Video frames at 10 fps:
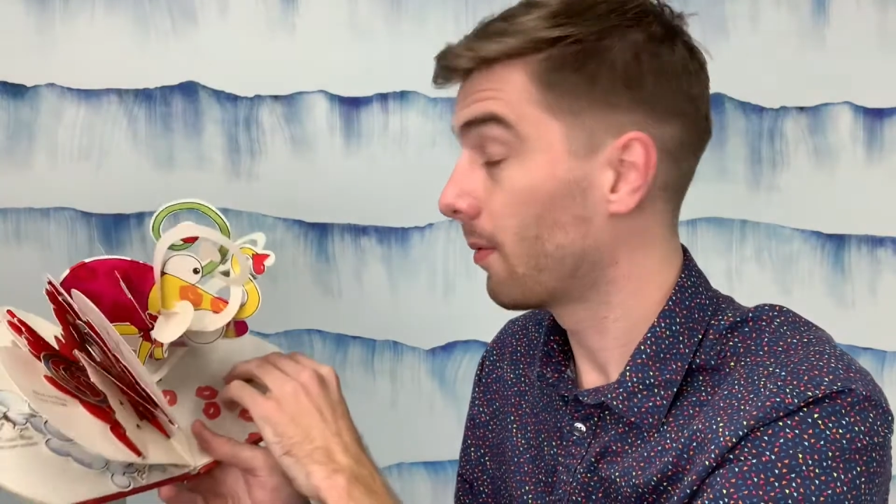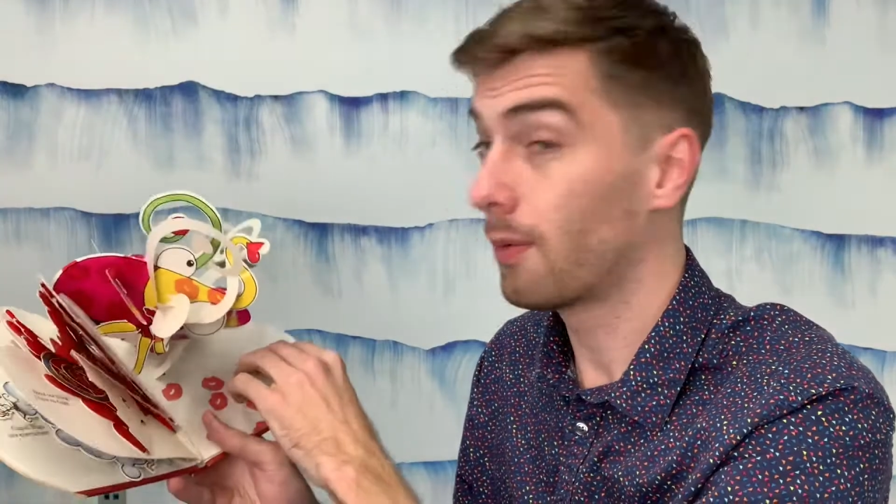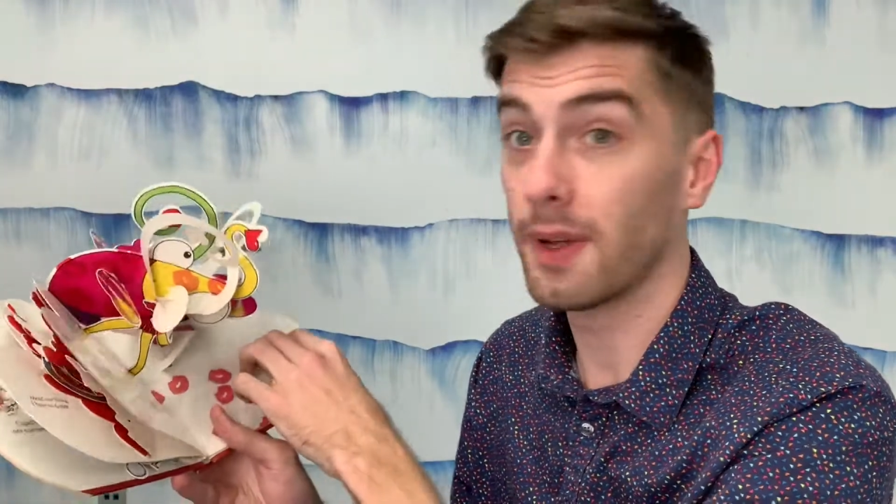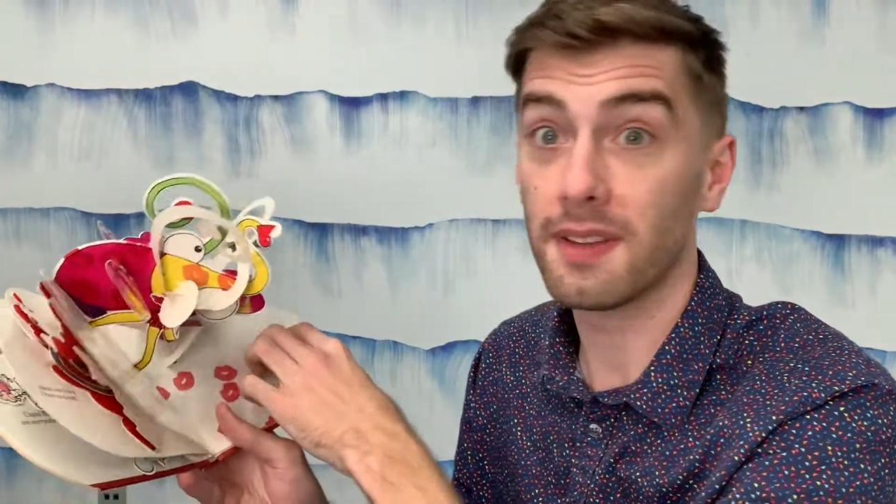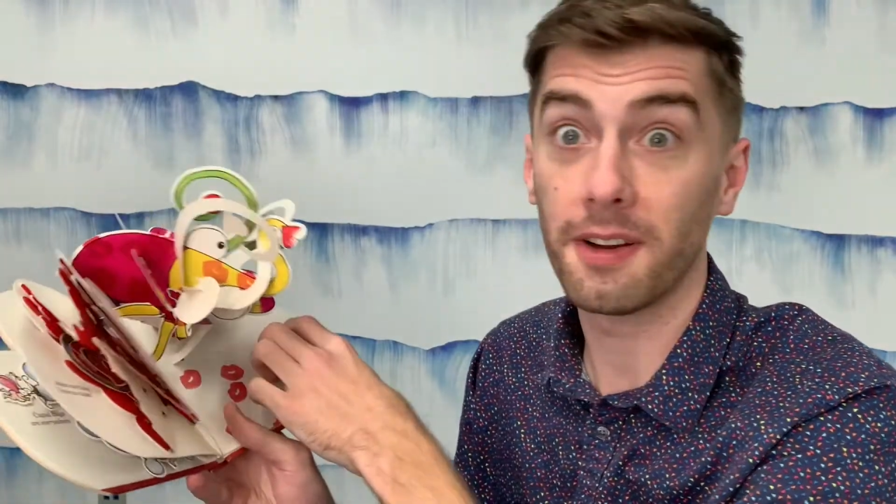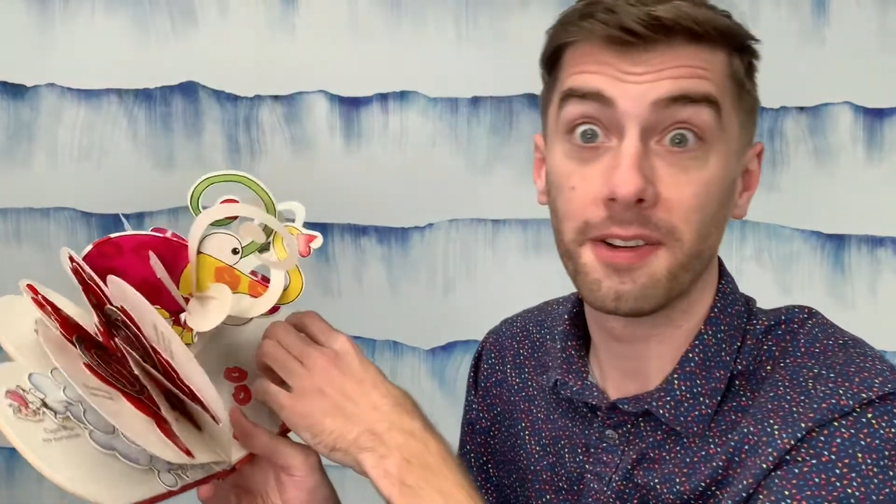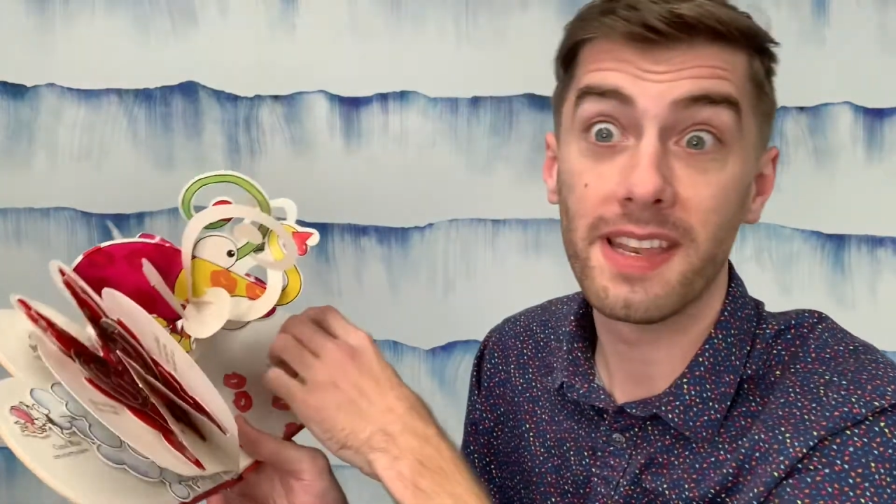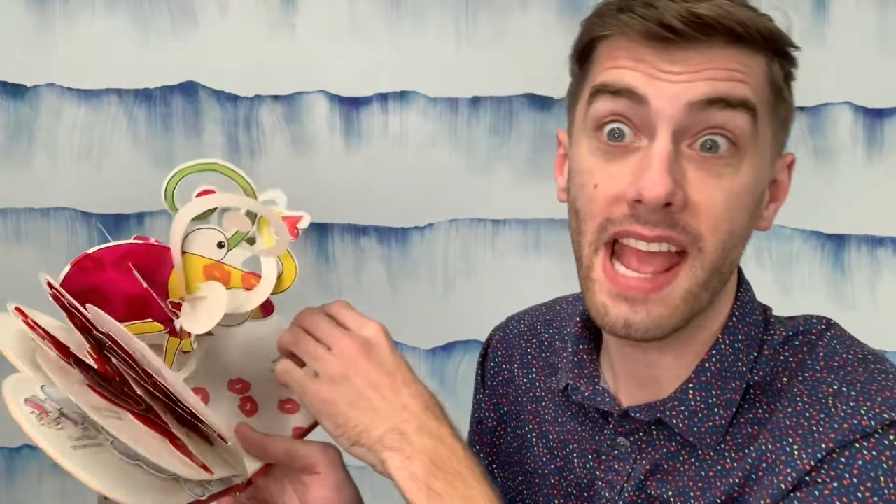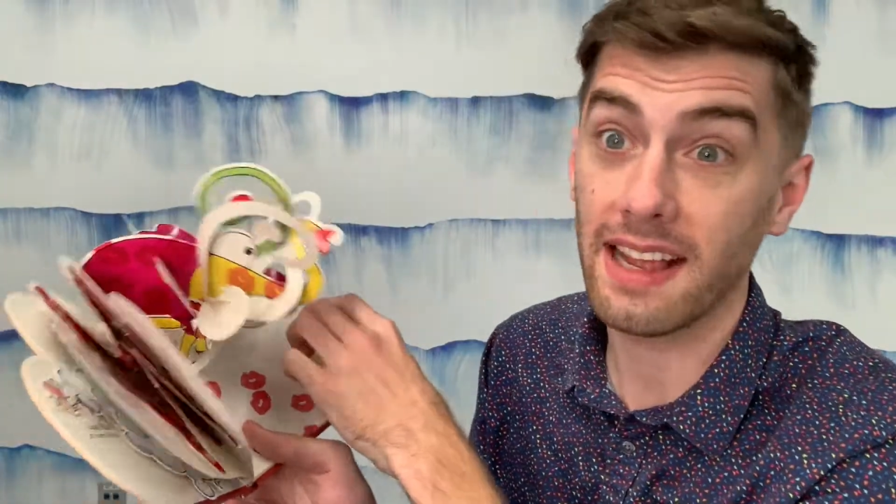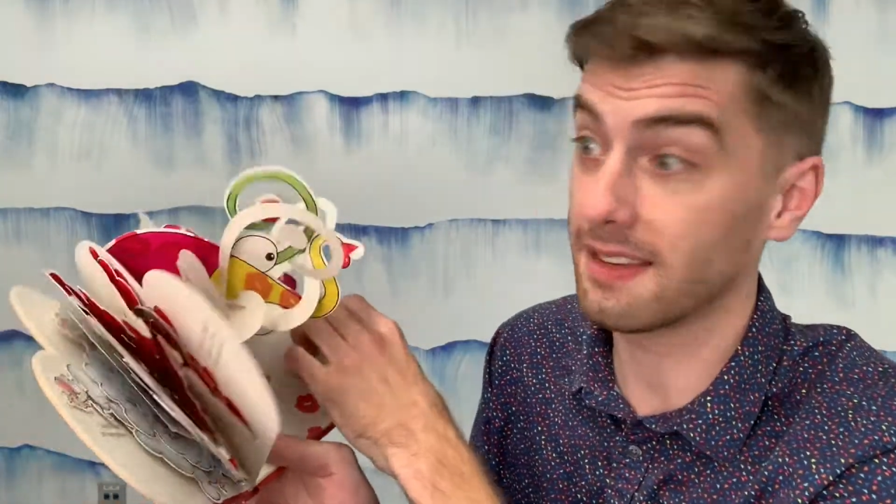What's our
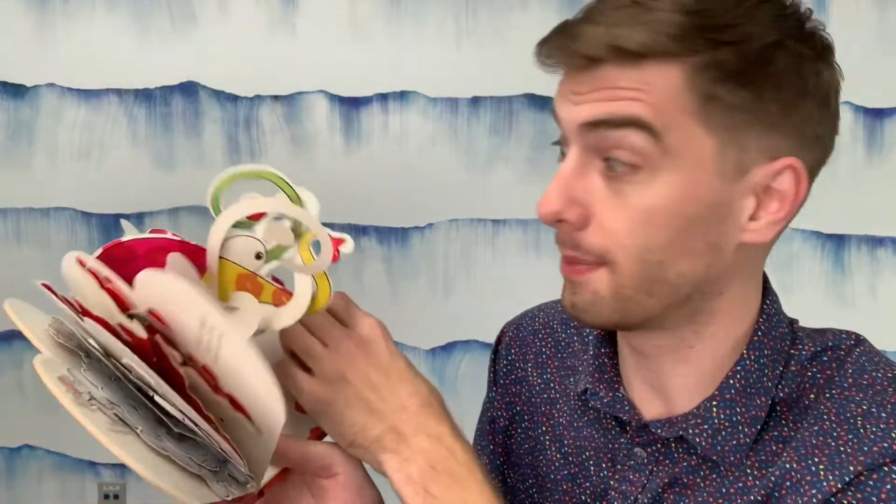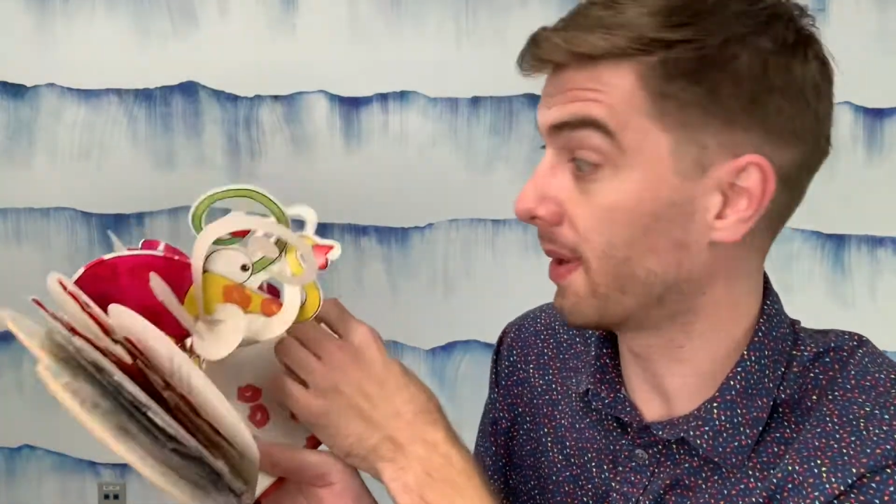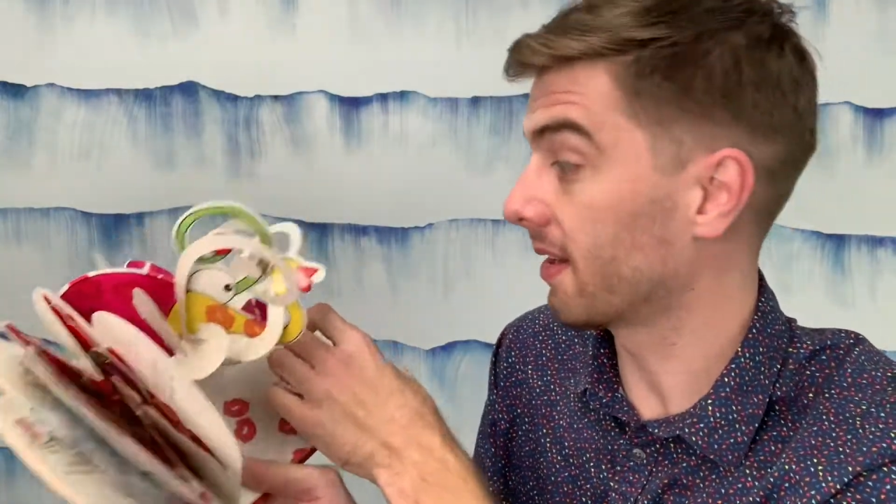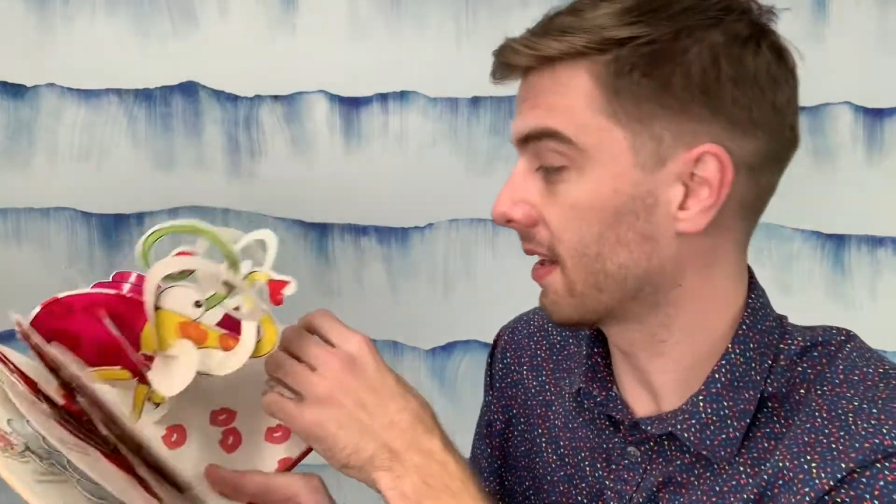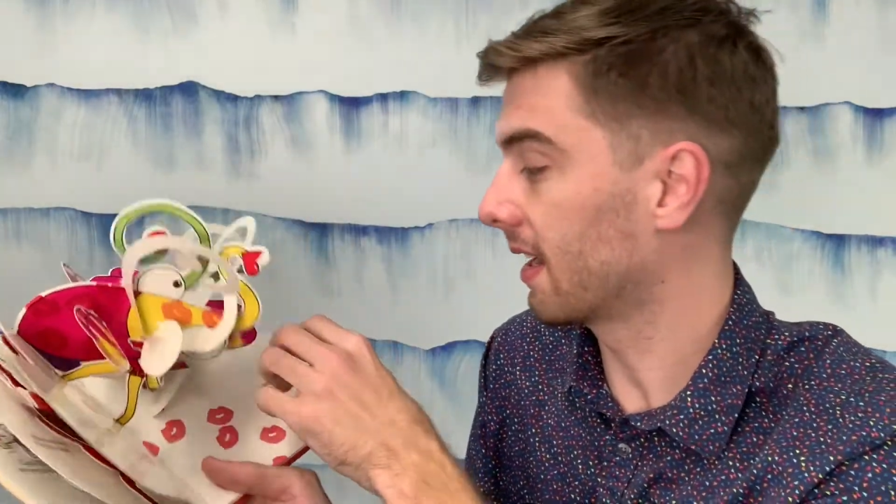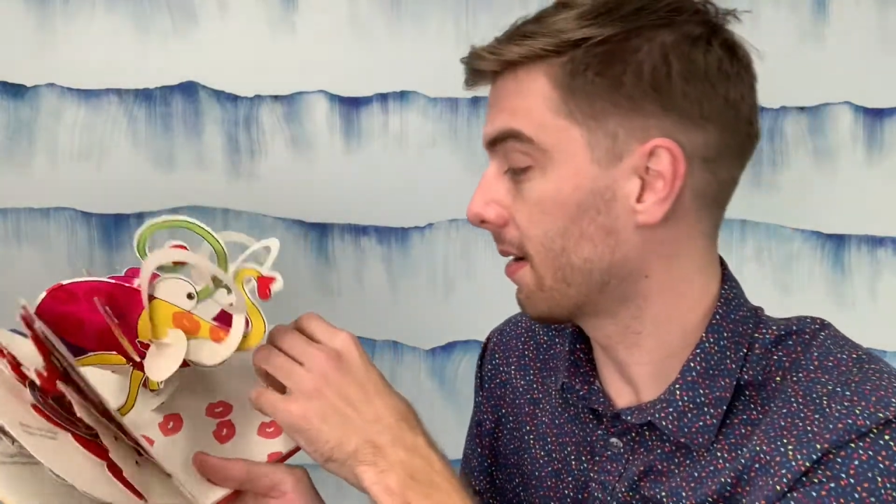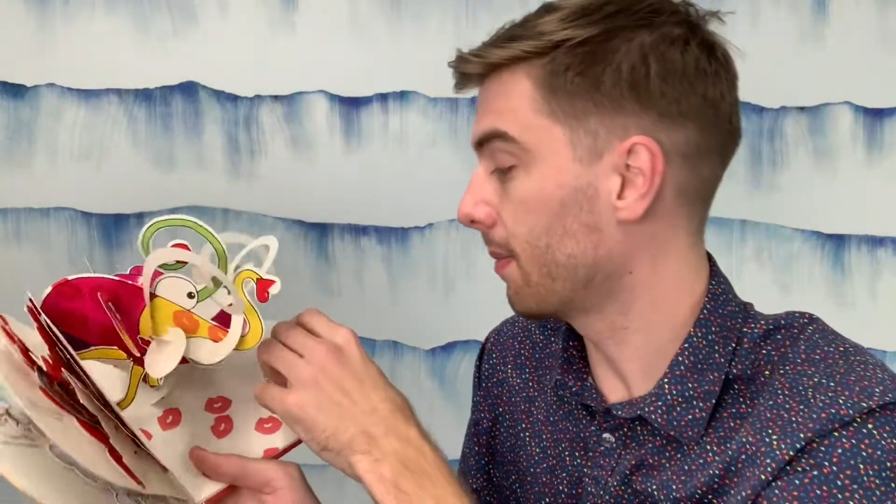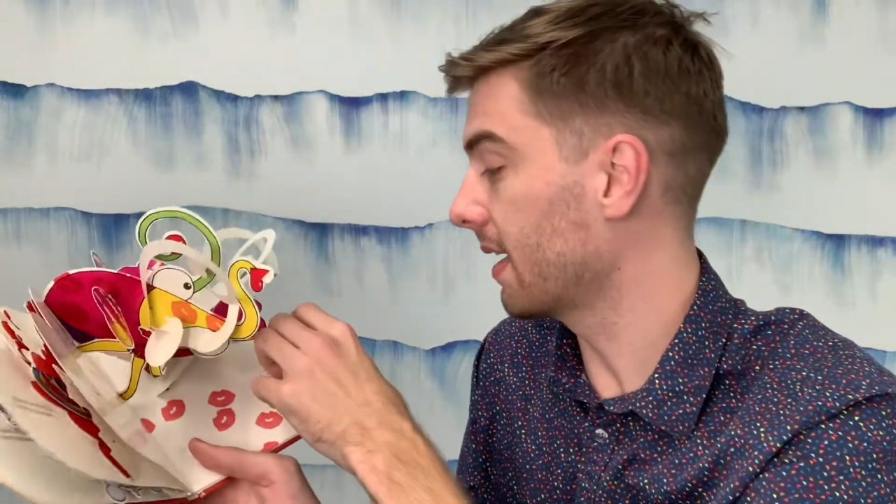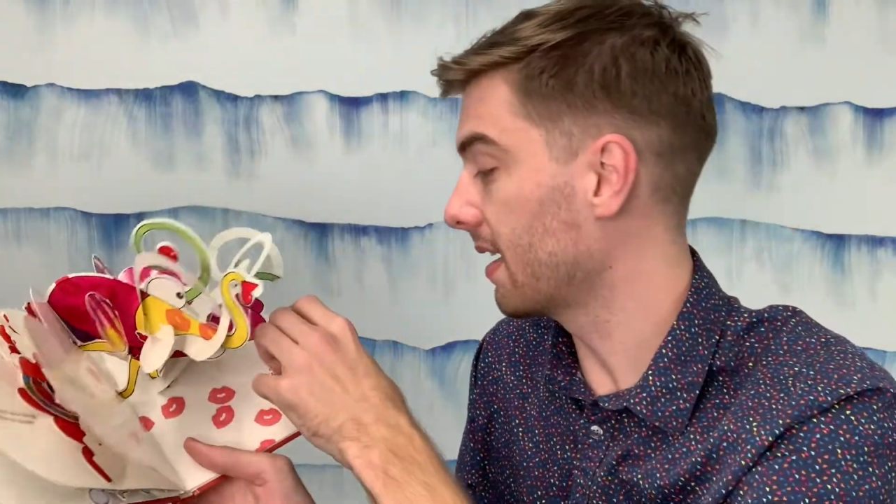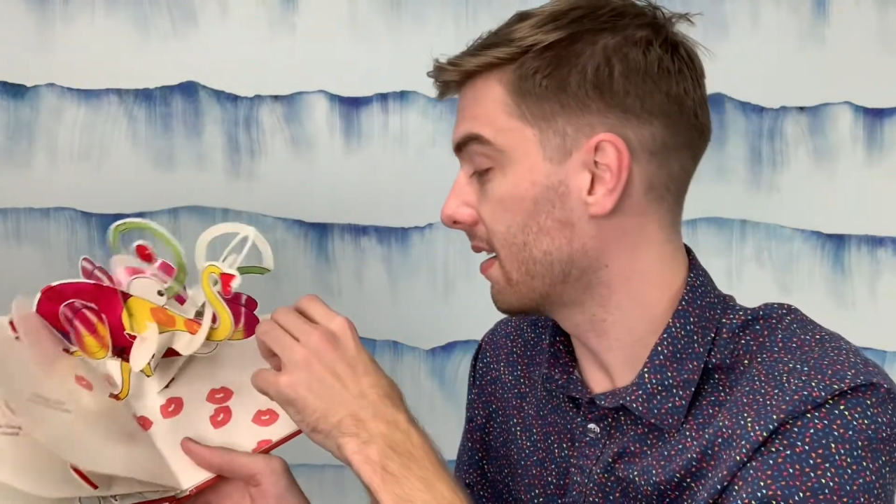next bug gonna
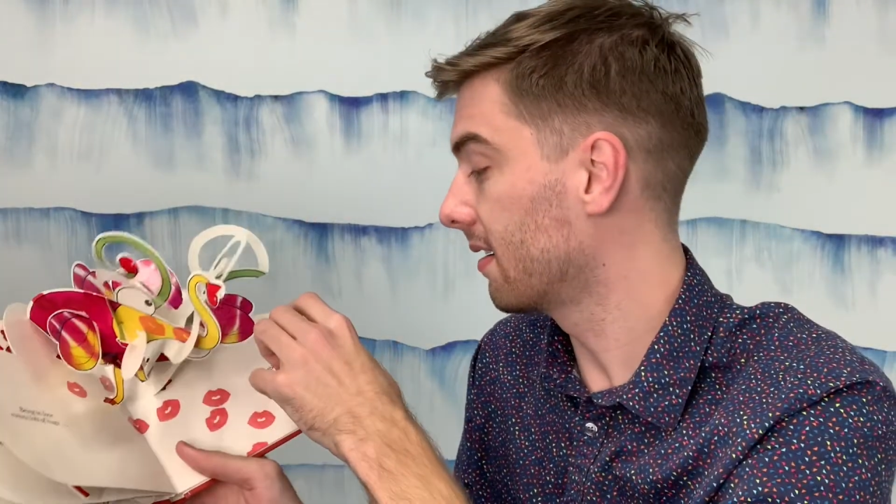be?